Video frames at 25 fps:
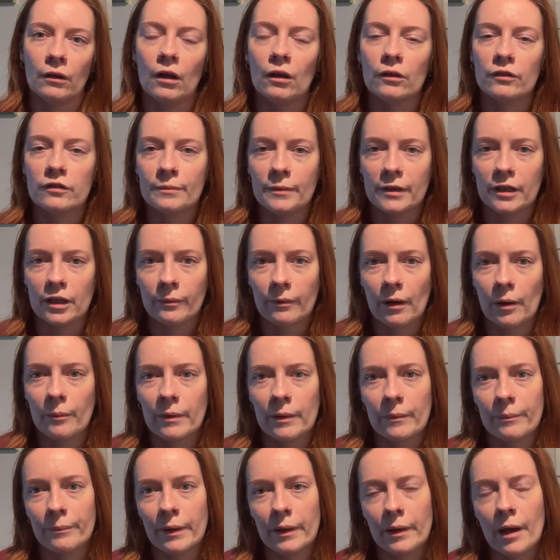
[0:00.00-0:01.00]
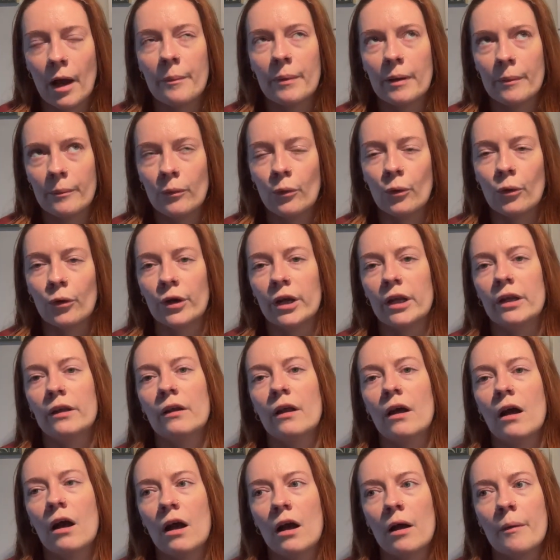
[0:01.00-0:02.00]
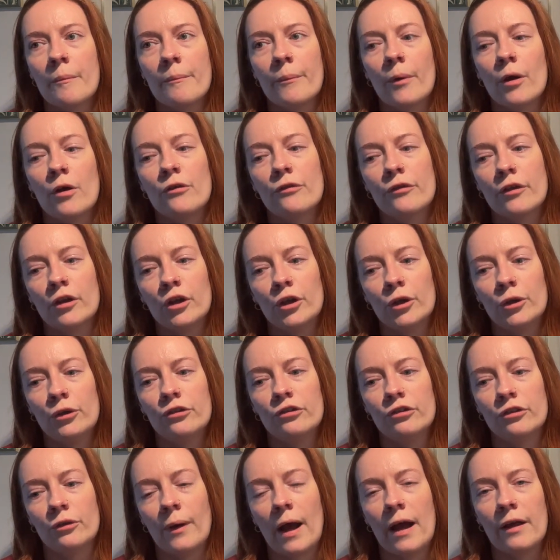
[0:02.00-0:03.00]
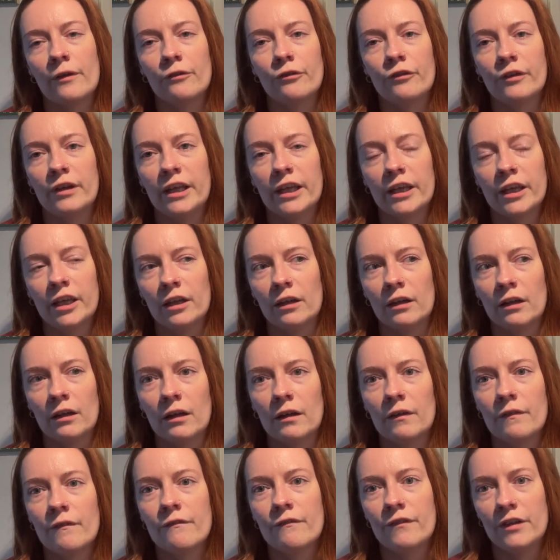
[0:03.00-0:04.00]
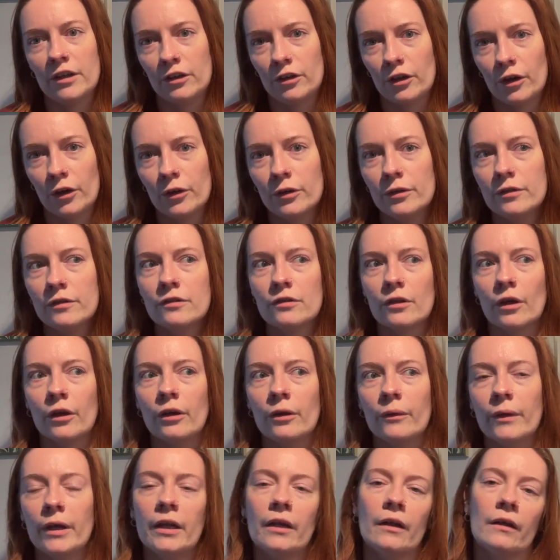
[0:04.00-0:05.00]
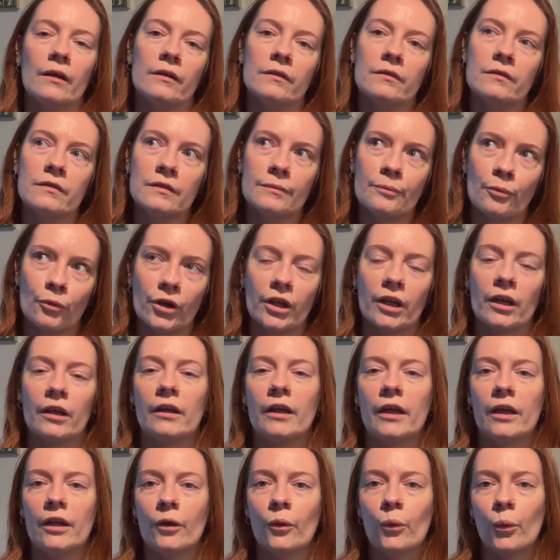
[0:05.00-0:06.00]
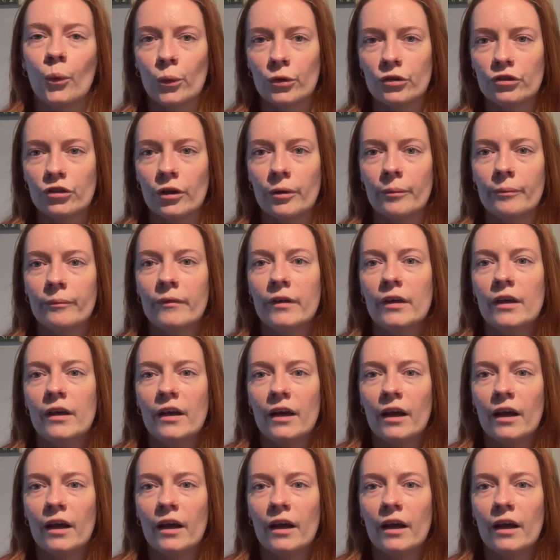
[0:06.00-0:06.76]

I'll speak about a bit more in um, both the luteal and follicular videos, so inner spring and inner autumn.